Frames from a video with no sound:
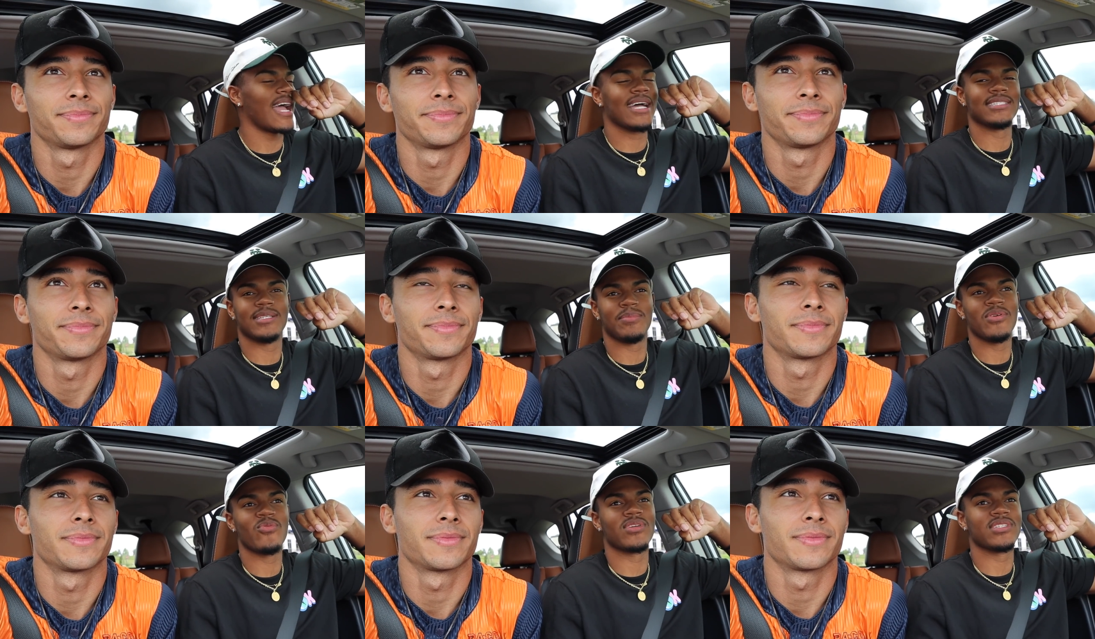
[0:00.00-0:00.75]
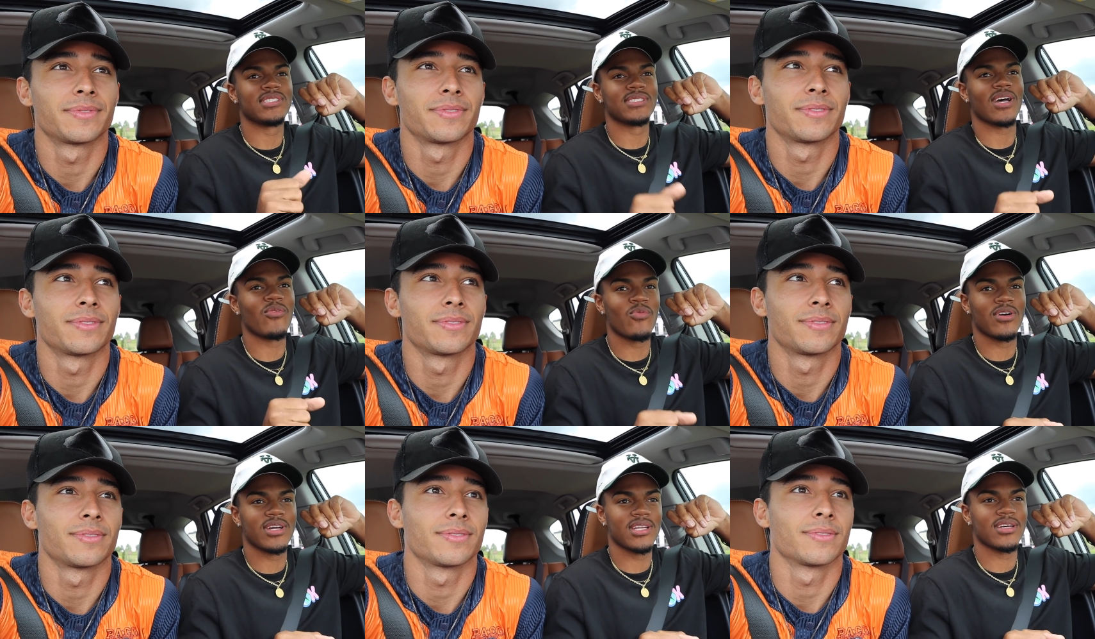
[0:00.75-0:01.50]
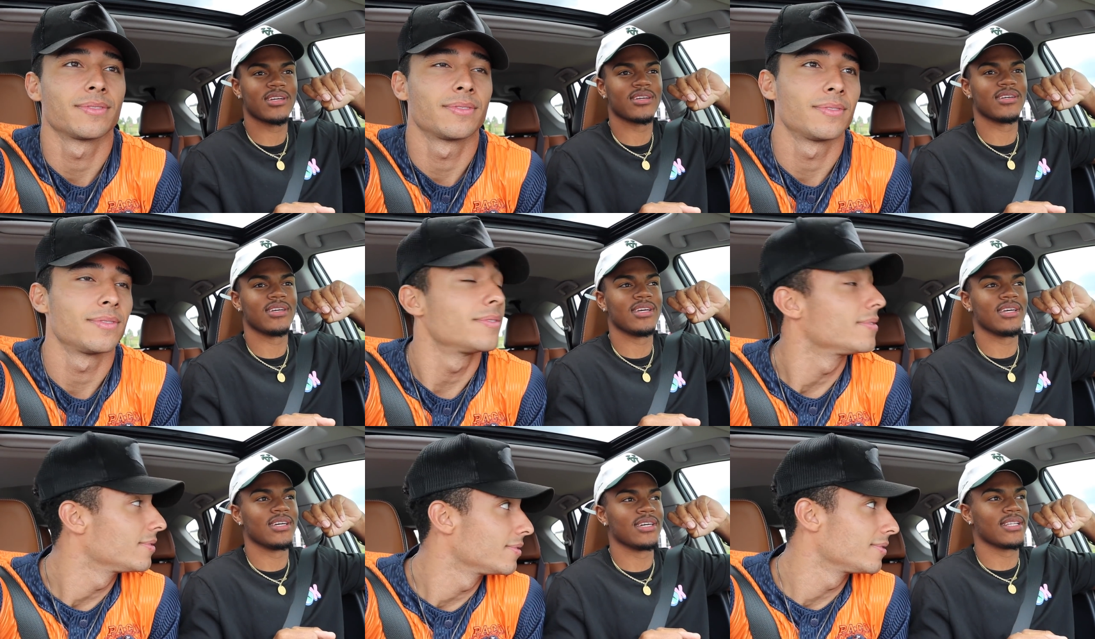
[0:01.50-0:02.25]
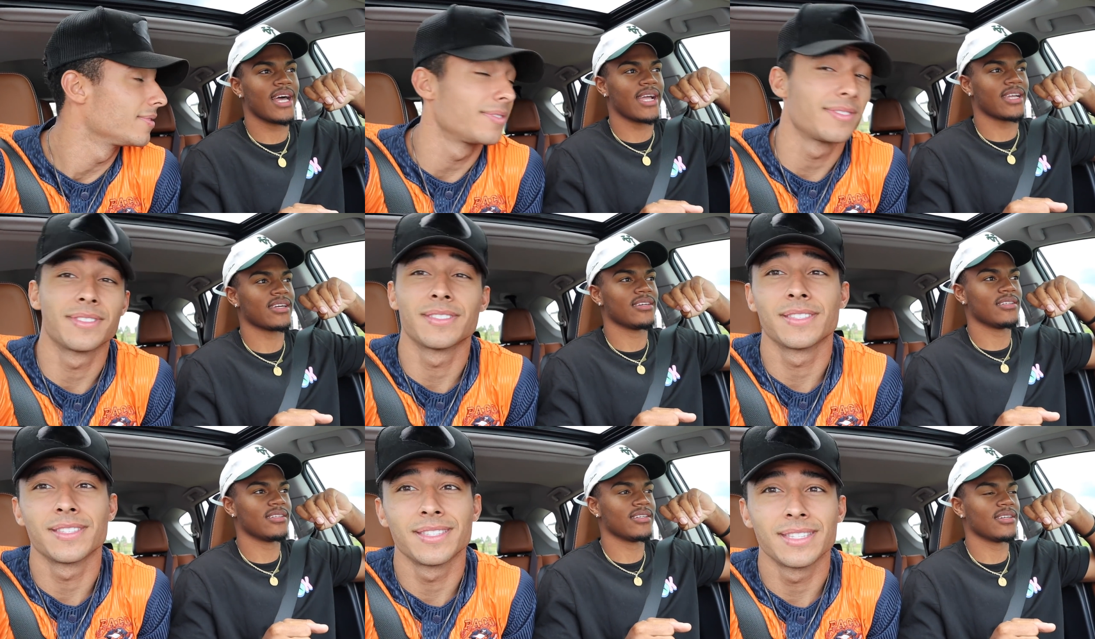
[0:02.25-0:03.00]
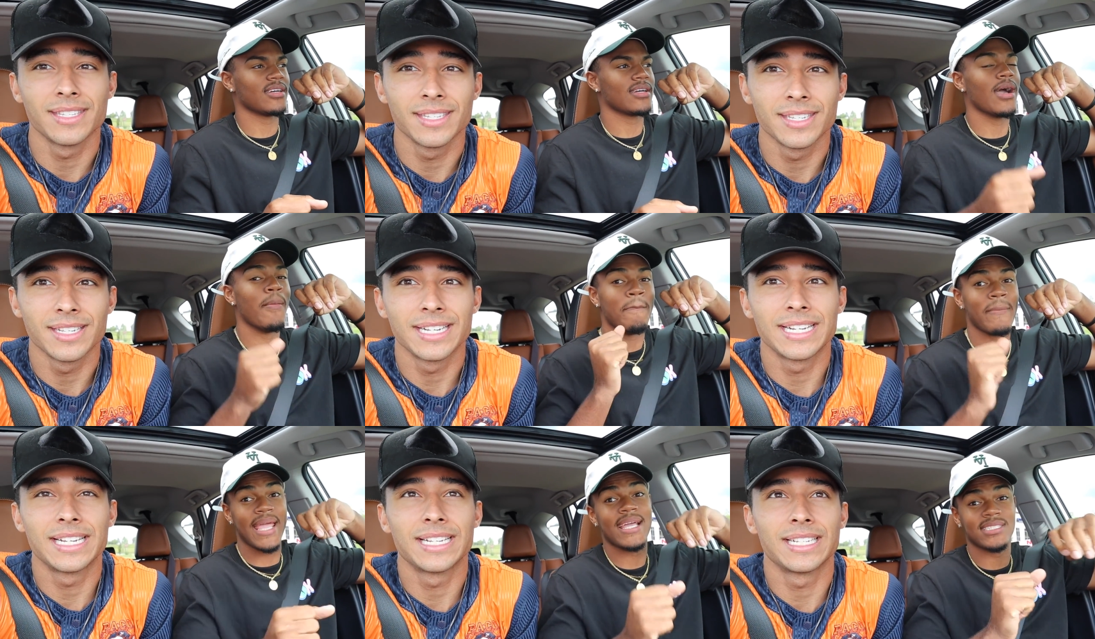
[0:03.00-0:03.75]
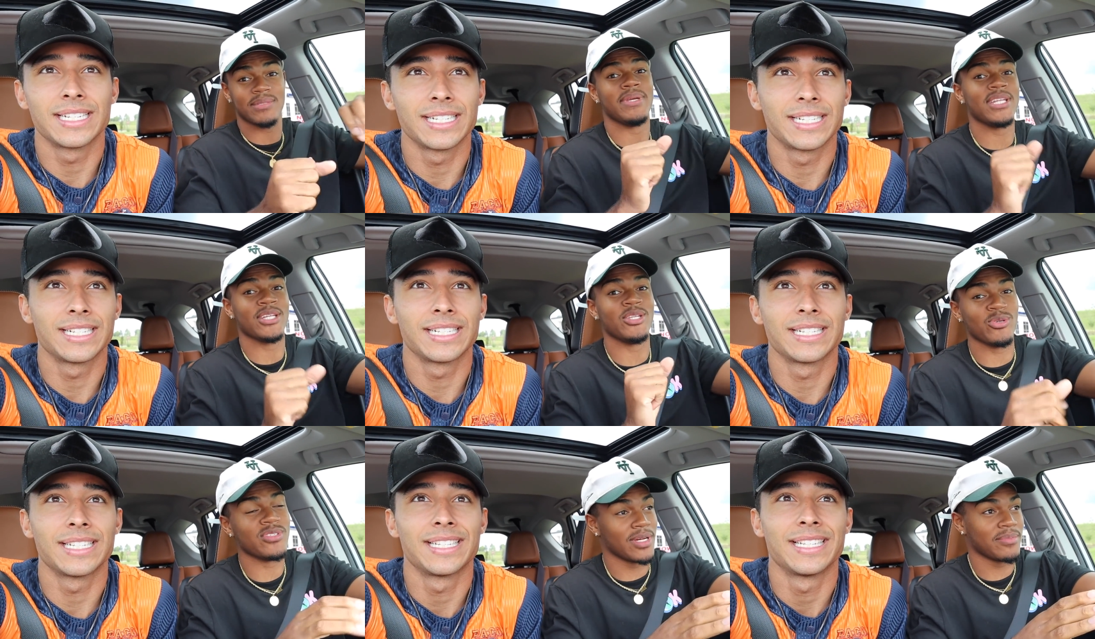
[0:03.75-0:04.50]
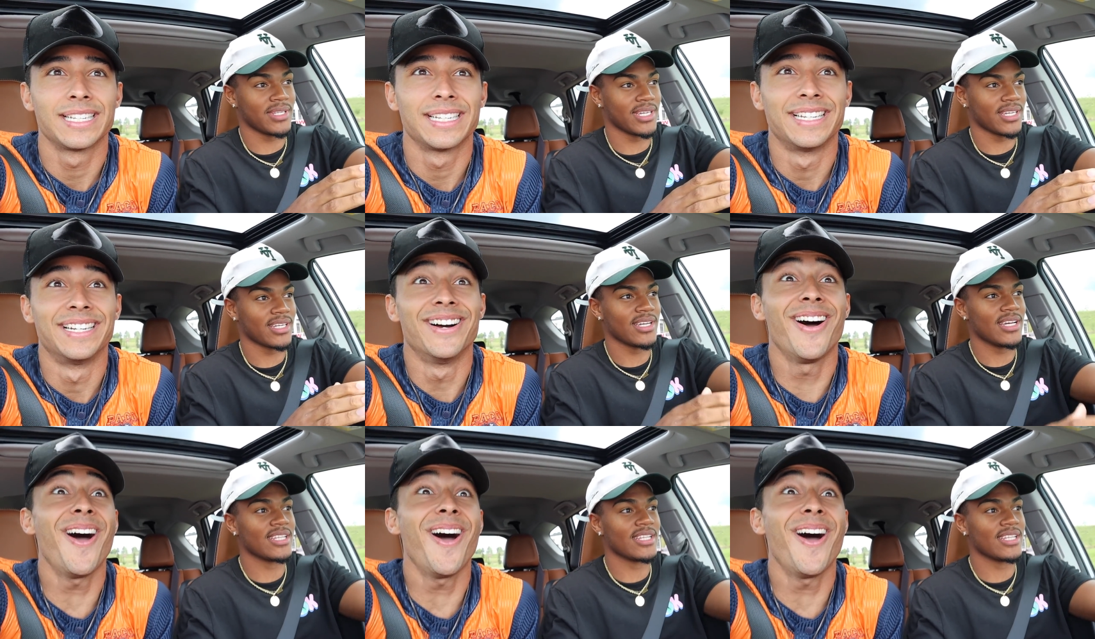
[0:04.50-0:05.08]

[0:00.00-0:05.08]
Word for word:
Speaker 1: has to be when someone like commands me to do something.